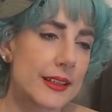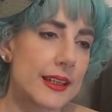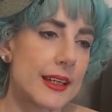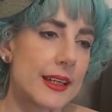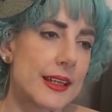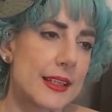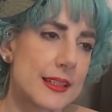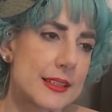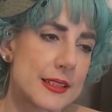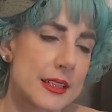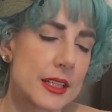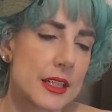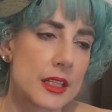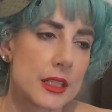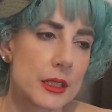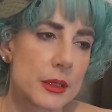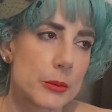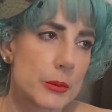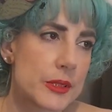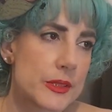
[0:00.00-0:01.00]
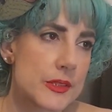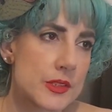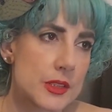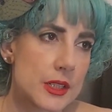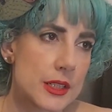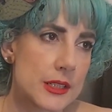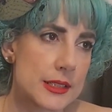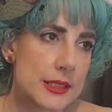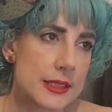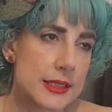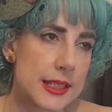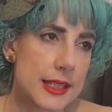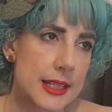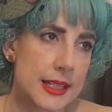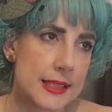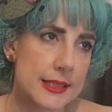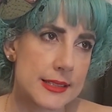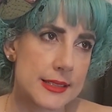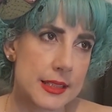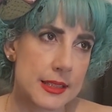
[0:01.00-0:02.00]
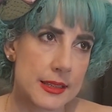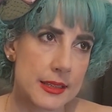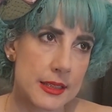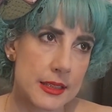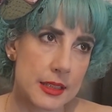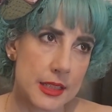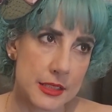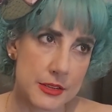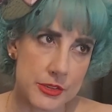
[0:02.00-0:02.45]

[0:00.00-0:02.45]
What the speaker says: and we started, and the